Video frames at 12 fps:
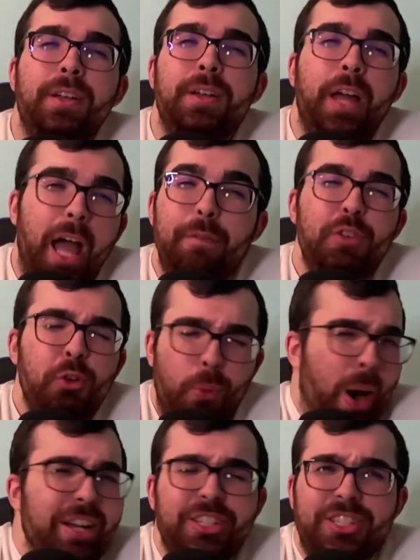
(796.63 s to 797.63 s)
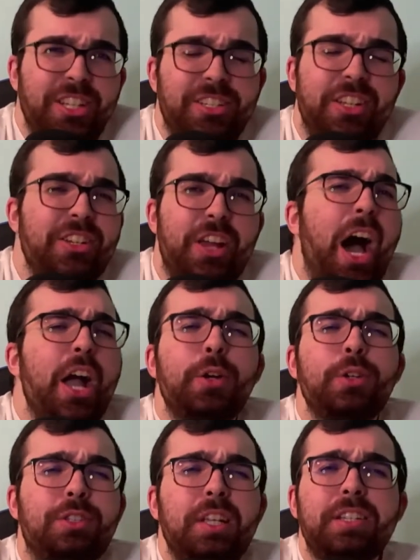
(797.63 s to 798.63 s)
Have you watched this
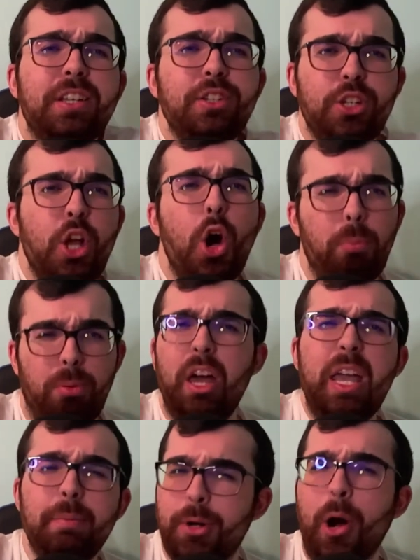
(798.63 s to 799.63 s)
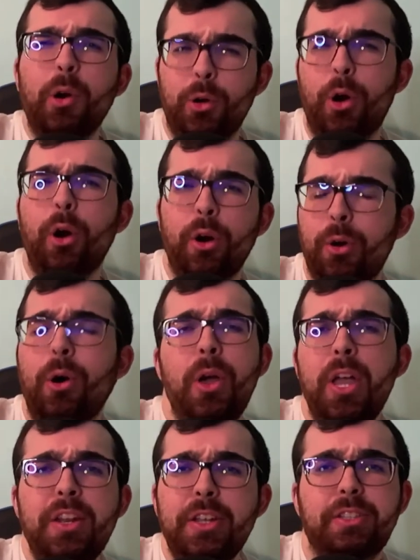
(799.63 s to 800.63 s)
entire season, blame Carter Hart
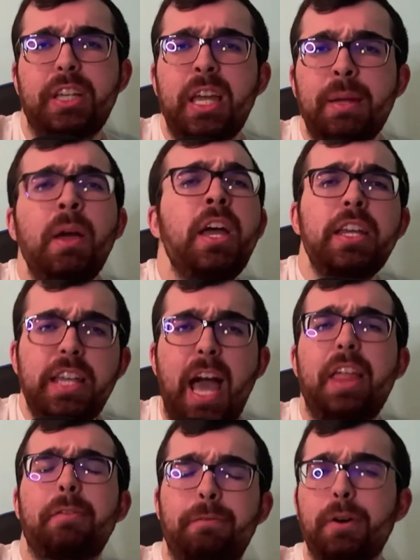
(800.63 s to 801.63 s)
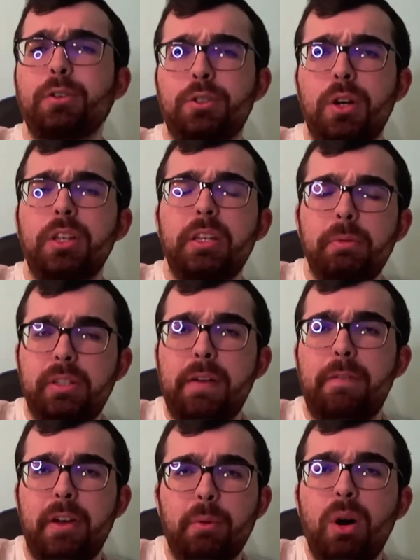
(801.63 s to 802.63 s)
in this game? Yeah, the first goal he would
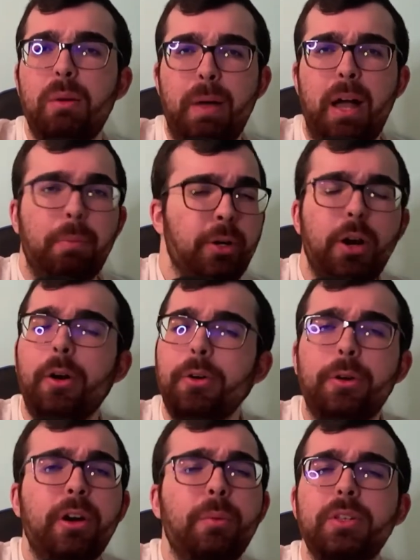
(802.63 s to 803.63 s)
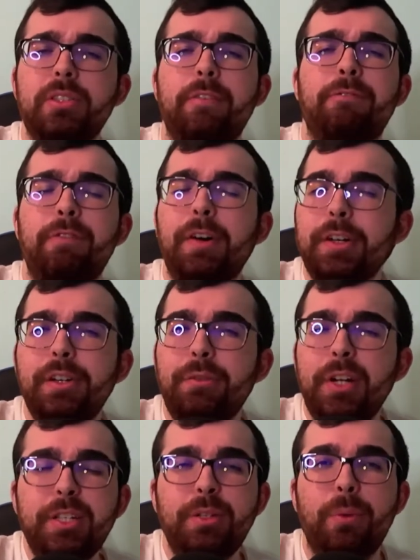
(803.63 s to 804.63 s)
definitely want back, but Carter Hart was the fucking
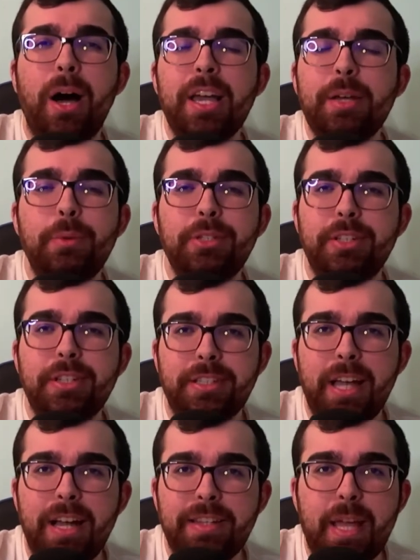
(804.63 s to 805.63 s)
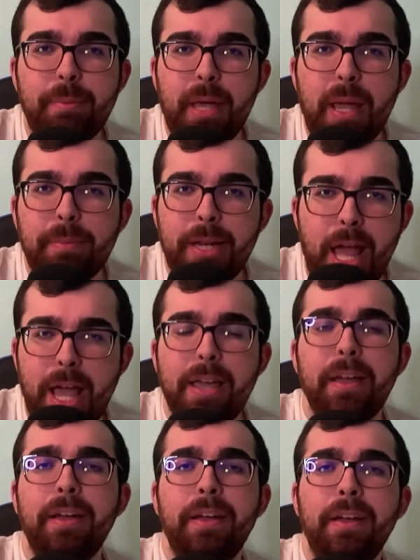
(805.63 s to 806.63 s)
reason why he was in this goddamn game today.
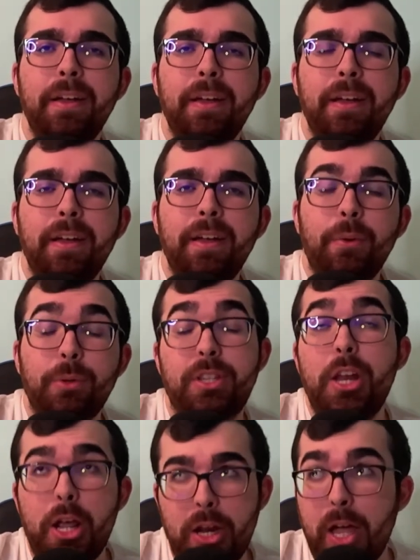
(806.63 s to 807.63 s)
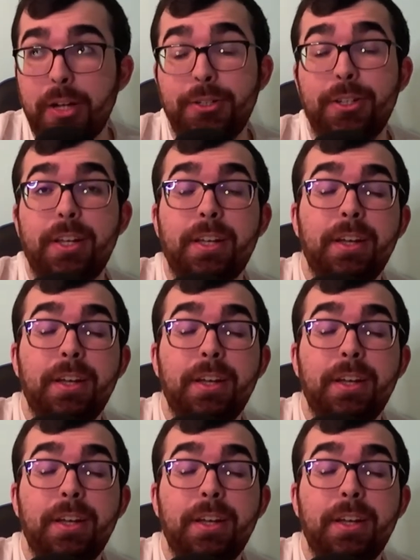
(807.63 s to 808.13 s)
Or tonight, actually.